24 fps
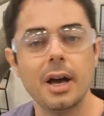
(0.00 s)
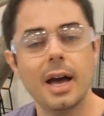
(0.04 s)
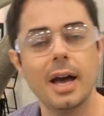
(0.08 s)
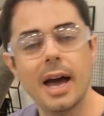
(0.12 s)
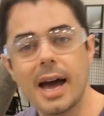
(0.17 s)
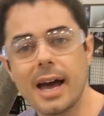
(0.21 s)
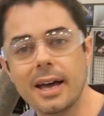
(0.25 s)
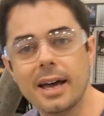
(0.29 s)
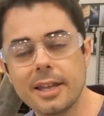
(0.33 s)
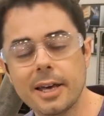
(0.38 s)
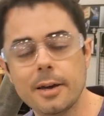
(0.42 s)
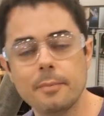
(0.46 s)

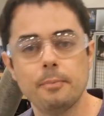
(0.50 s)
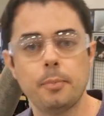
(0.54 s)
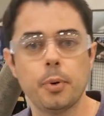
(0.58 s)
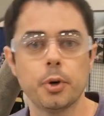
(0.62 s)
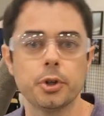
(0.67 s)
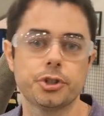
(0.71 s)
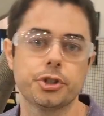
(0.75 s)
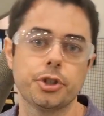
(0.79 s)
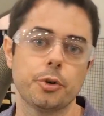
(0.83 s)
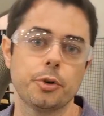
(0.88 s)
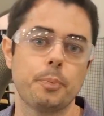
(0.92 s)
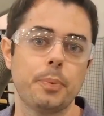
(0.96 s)
All right,
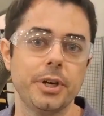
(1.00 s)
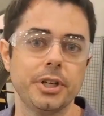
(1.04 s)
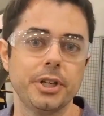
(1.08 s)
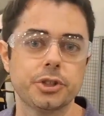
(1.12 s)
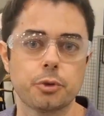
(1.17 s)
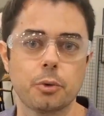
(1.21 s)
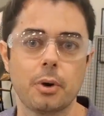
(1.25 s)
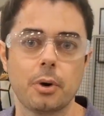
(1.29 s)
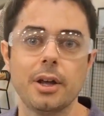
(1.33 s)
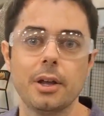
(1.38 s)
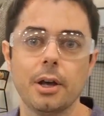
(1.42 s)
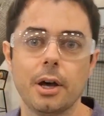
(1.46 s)
so
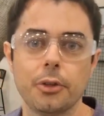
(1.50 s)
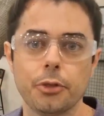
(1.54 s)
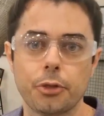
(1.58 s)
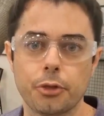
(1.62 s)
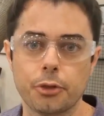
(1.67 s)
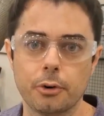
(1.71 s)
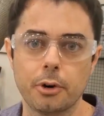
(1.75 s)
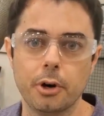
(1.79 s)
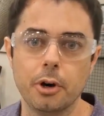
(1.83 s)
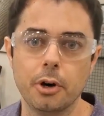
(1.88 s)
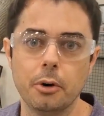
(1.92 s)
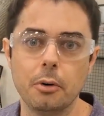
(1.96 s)
it's
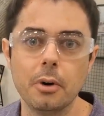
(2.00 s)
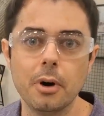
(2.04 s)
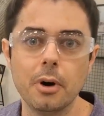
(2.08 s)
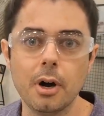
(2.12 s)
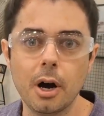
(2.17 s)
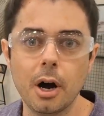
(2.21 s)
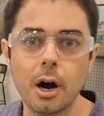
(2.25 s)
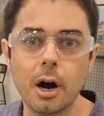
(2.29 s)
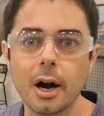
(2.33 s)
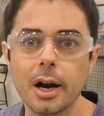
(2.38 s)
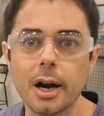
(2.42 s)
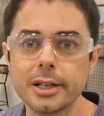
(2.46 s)
meant for
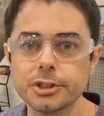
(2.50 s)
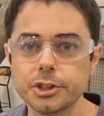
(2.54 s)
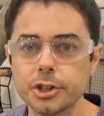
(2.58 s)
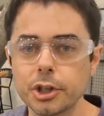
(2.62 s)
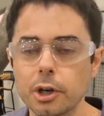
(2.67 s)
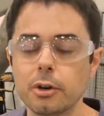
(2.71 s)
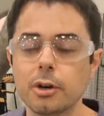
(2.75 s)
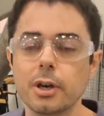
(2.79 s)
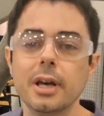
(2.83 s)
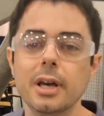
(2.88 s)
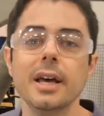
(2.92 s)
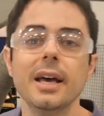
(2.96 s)

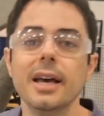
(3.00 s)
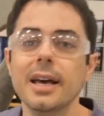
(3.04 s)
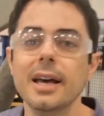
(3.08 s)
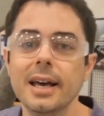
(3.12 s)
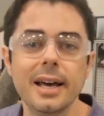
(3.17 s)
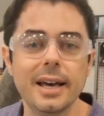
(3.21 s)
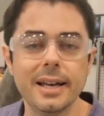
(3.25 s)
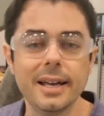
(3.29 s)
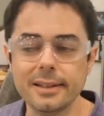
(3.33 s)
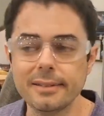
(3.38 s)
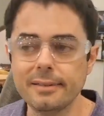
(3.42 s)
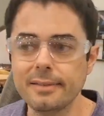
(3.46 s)
multiple
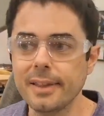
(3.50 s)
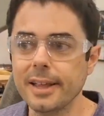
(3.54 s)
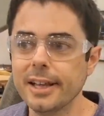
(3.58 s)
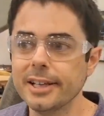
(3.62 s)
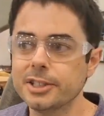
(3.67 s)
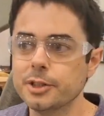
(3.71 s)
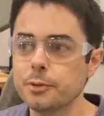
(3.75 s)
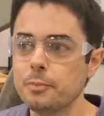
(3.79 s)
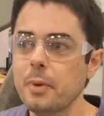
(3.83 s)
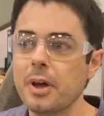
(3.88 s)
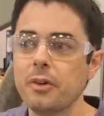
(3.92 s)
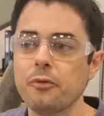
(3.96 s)
operators.
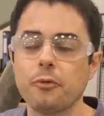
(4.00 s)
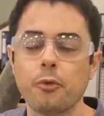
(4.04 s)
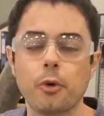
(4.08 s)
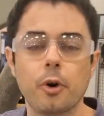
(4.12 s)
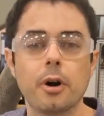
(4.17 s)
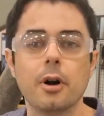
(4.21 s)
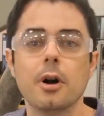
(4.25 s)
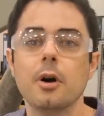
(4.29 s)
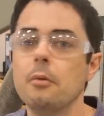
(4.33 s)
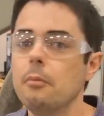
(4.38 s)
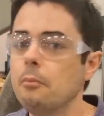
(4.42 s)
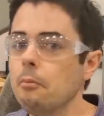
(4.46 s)
You
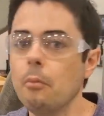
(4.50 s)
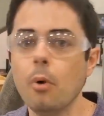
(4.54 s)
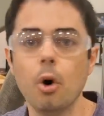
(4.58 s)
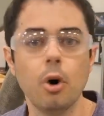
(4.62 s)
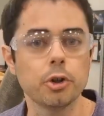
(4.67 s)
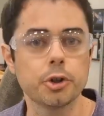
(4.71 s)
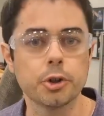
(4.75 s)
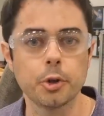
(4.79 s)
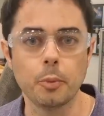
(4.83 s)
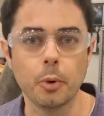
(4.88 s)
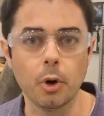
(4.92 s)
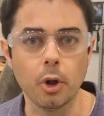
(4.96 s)
just come up
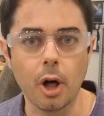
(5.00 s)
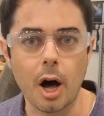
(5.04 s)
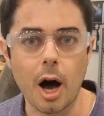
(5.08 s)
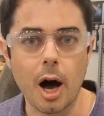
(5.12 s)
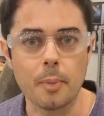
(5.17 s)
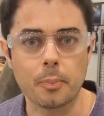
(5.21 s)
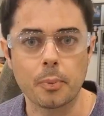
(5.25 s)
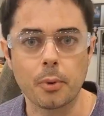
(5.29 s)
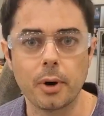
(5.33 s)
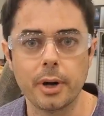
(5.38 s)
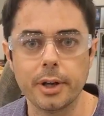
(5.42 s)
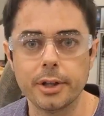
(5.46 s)
to the
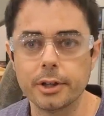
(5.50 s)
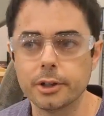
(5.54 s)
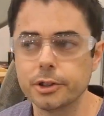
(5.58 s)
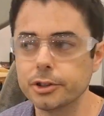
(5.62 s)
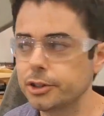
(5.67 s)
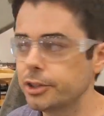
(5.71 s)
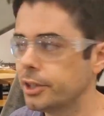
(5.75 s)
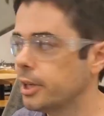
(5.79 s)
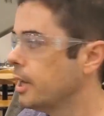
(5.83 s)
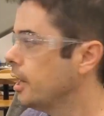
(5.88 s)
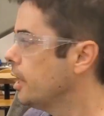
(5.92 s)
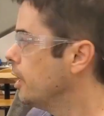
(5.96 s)
machine, turn it
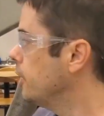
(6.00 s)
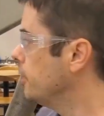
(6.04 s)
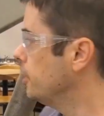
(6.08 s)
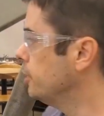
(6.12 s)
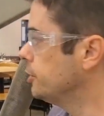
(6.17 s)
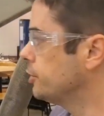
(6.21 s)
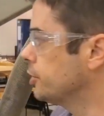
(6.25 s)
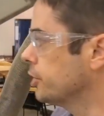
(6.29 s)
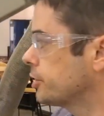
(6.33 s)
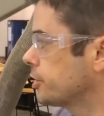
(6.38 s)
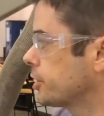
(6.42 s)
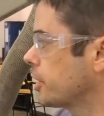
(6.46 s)
on, run your
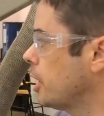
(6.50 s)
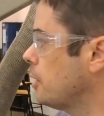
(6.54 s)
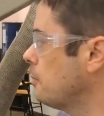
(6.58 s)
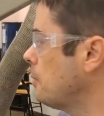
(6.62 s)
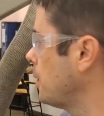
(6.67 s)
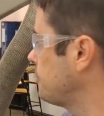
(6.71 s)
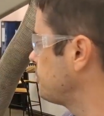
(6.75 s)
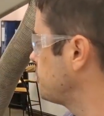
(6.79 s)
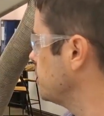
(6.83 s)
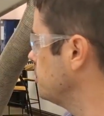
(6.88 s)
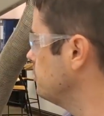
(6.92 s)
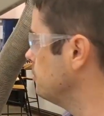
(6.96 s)
piece,
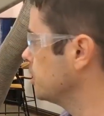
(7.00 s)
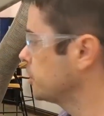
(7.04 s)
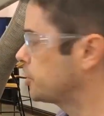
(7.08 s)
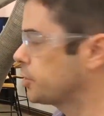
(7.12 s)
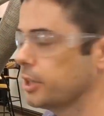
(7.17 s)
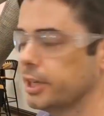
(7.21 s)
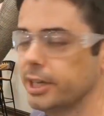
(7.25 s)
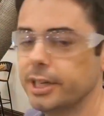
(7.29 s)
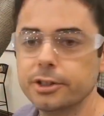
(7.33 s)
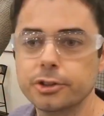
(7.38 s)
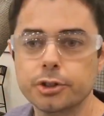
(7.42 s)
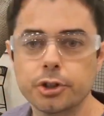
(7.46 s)
and you're
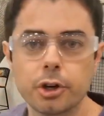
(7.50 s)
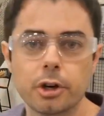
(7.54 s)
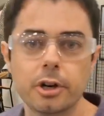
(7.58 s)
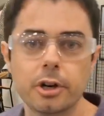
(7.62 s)
done.